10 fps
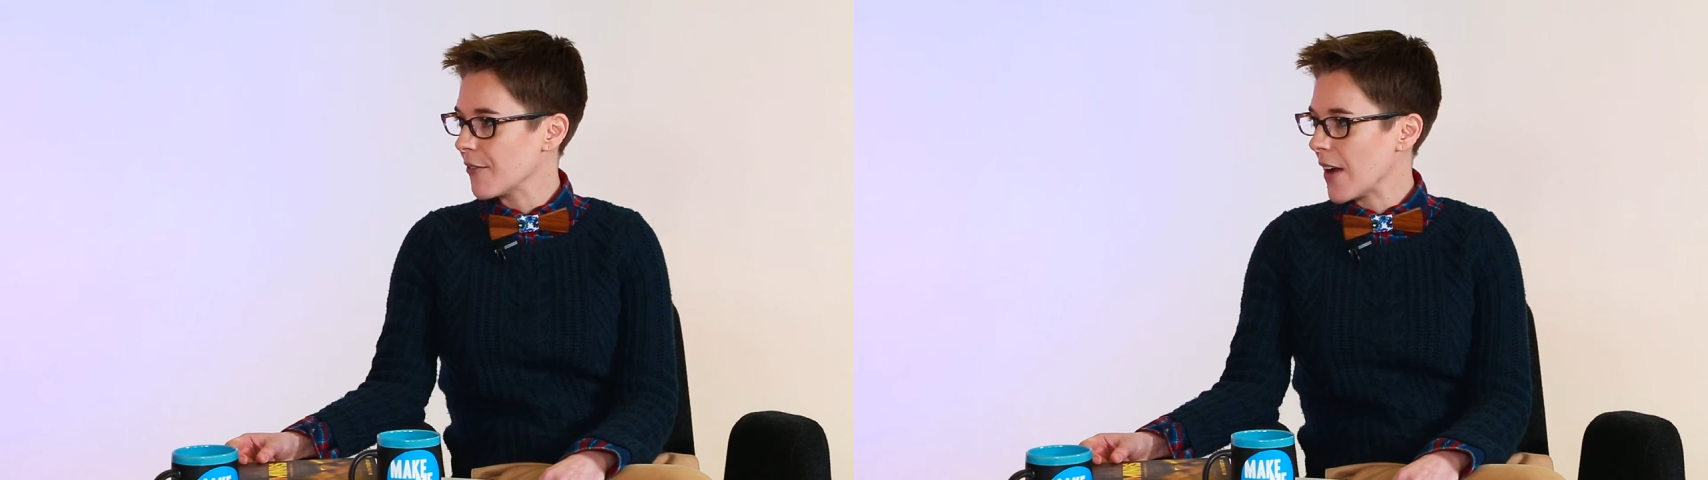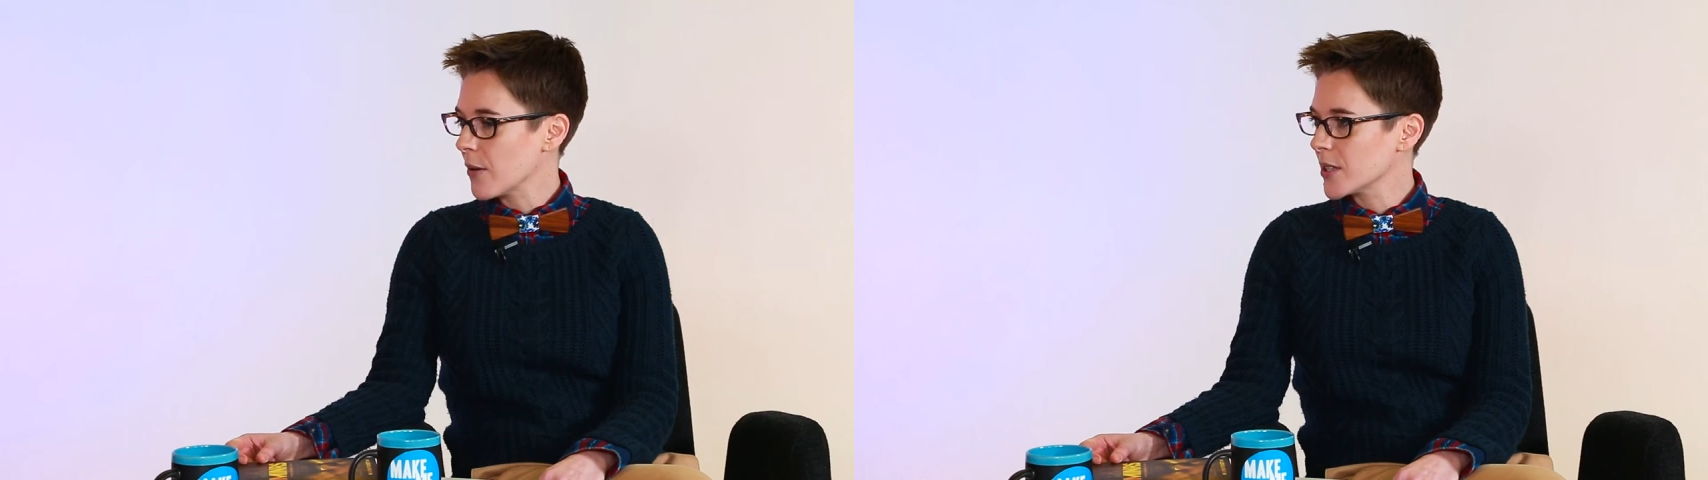If
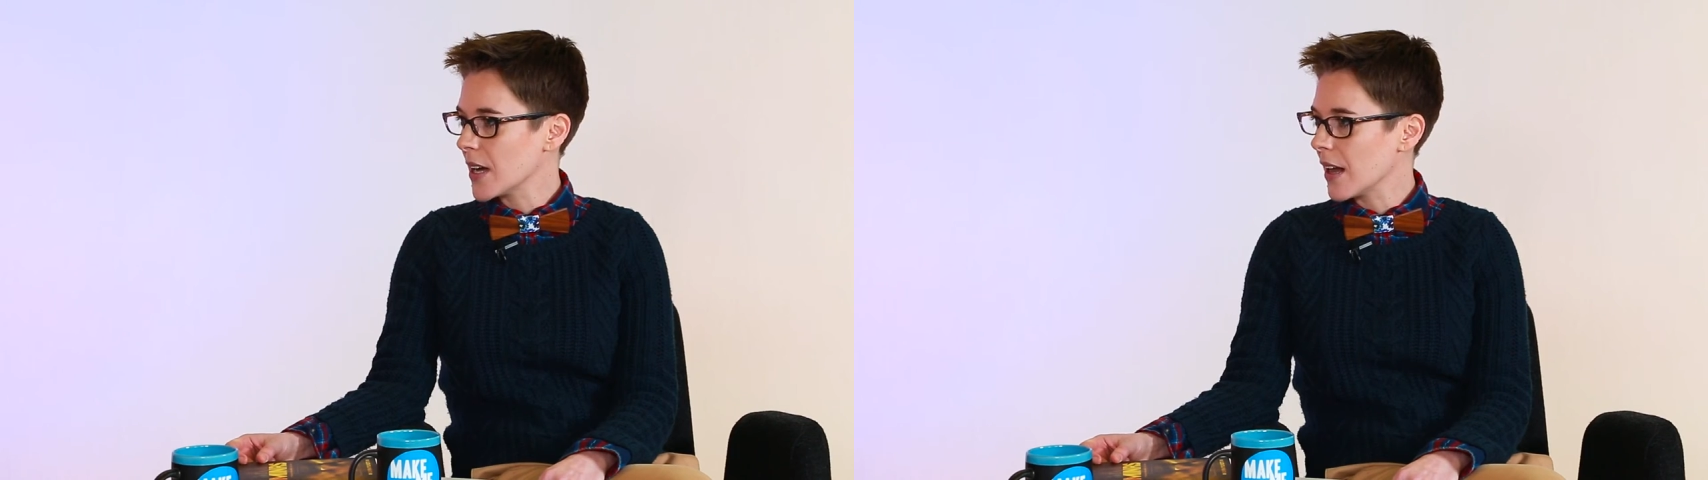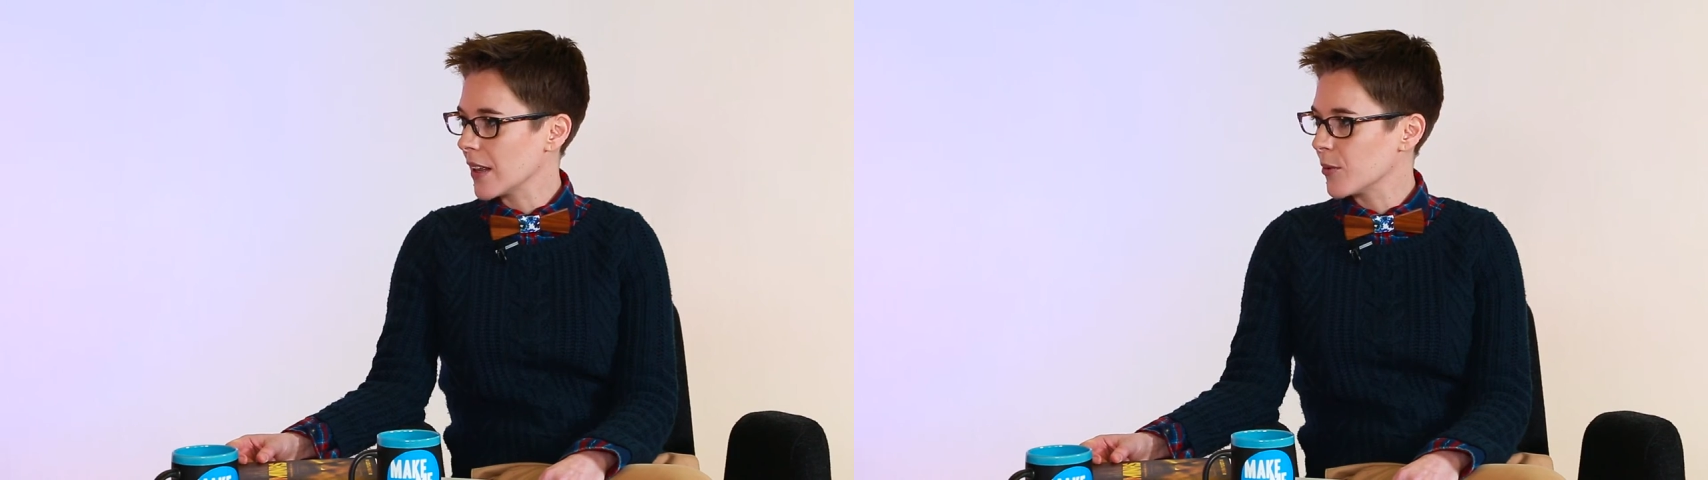I was a
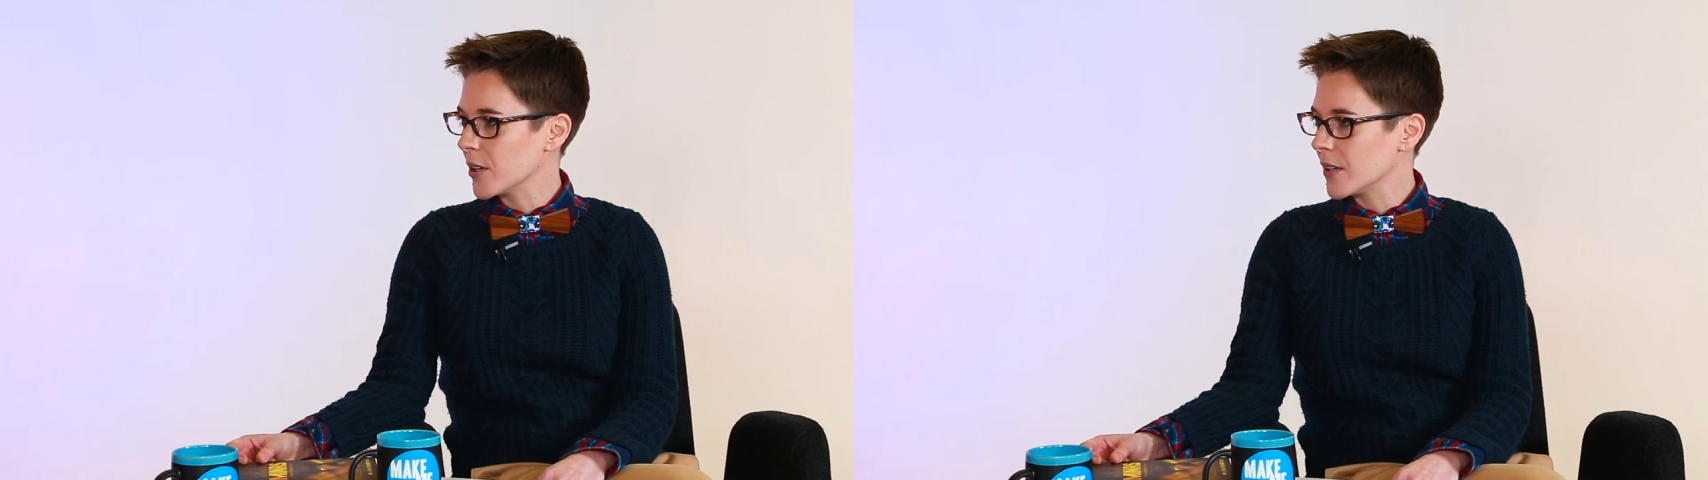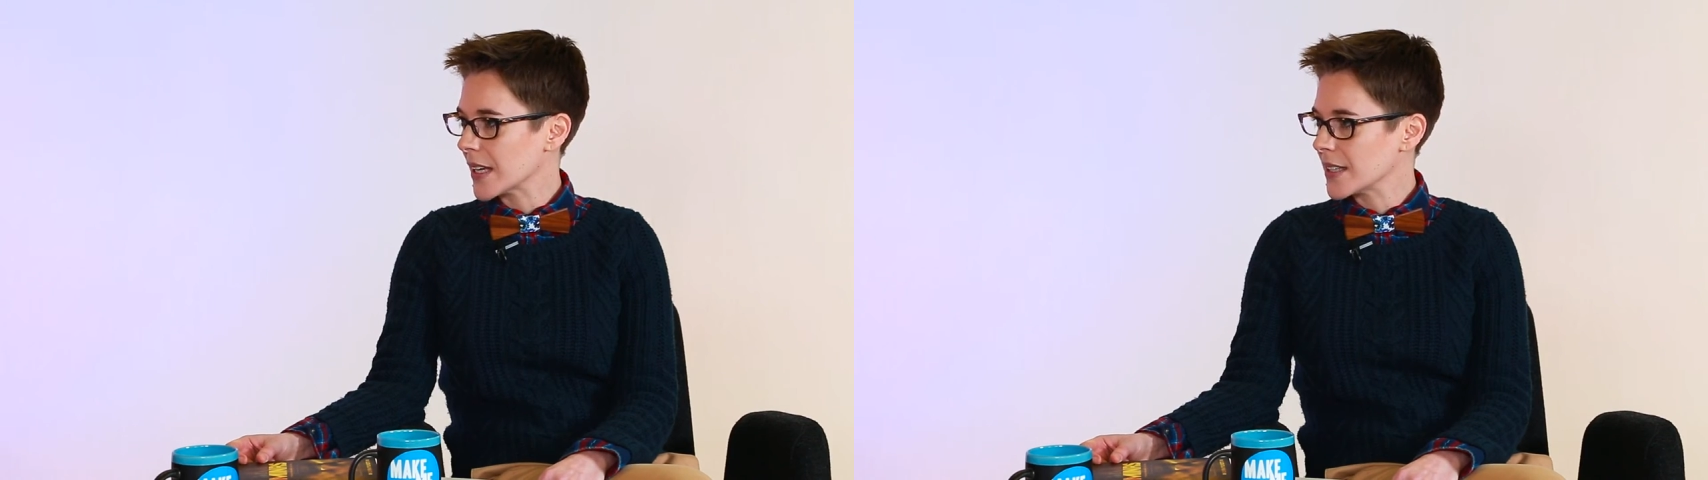
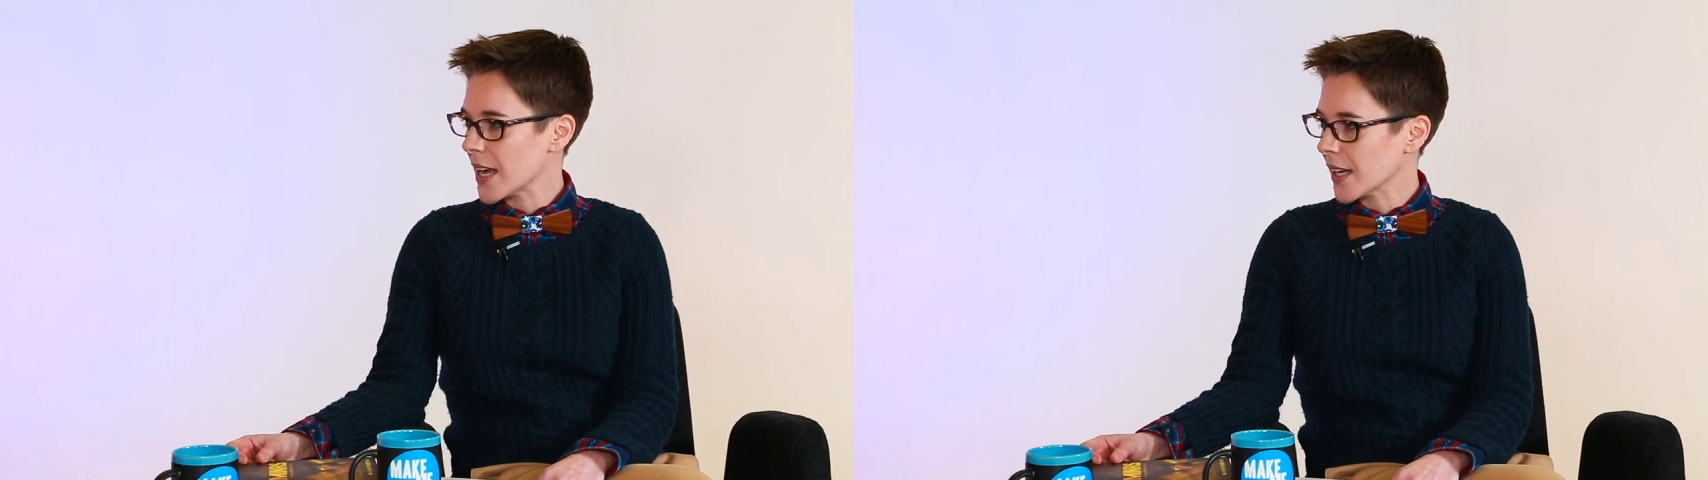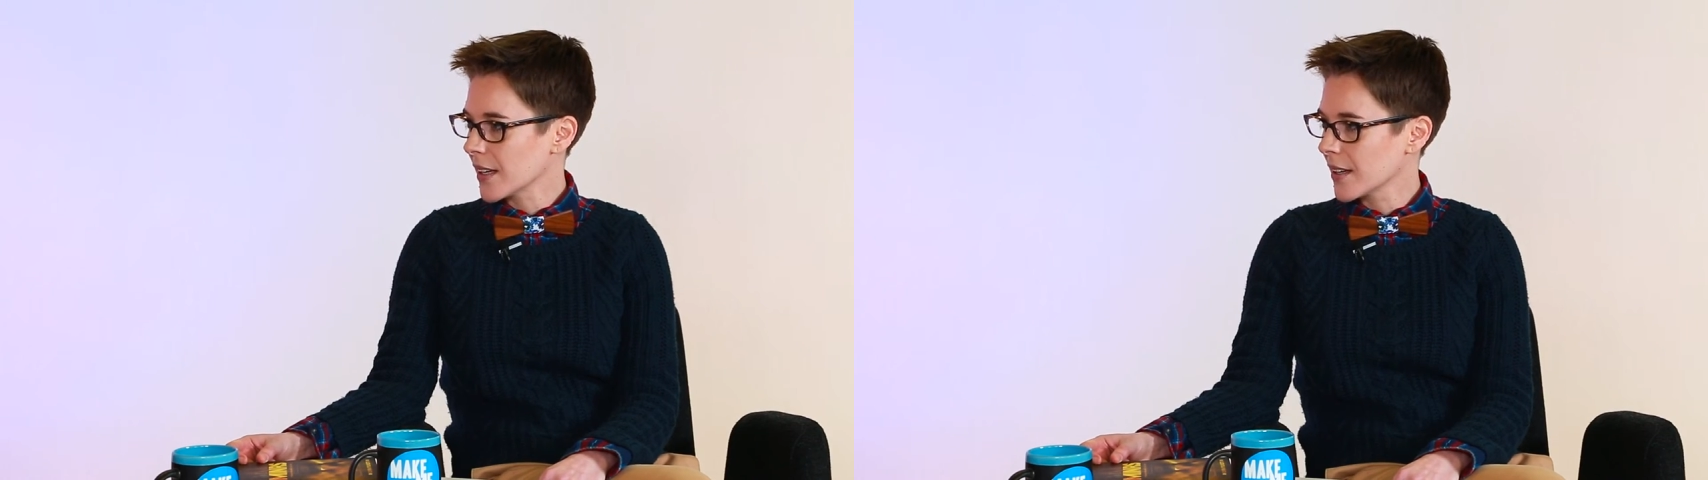Hollywood
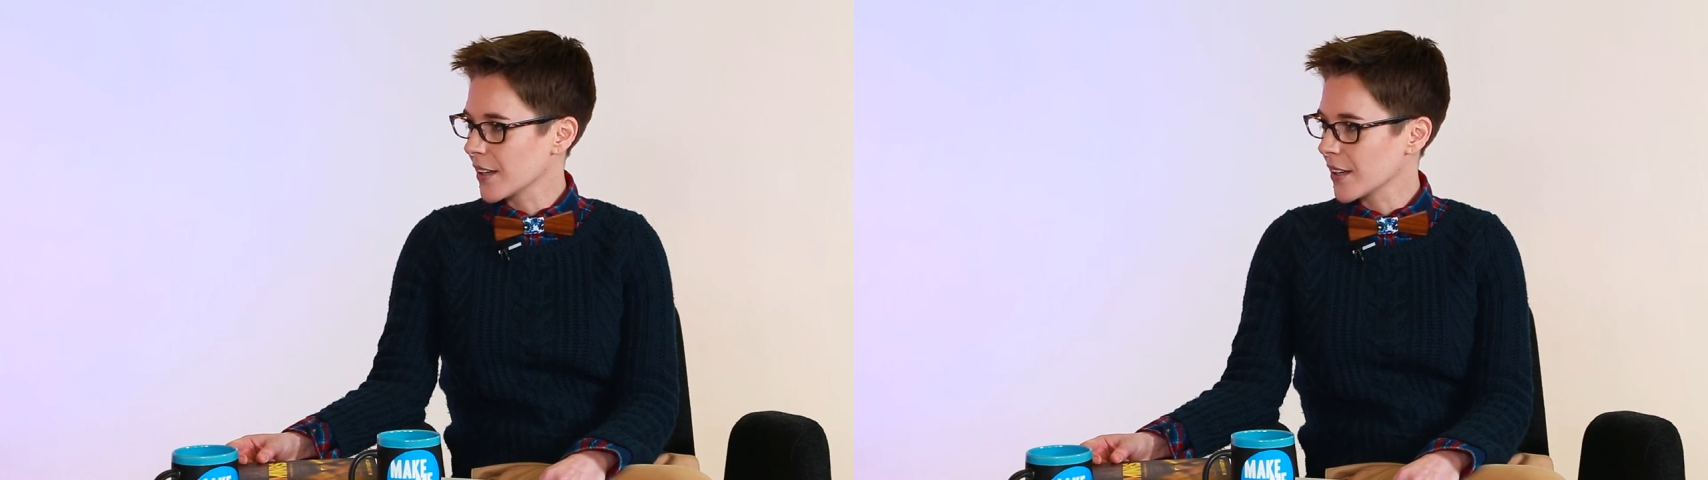exec,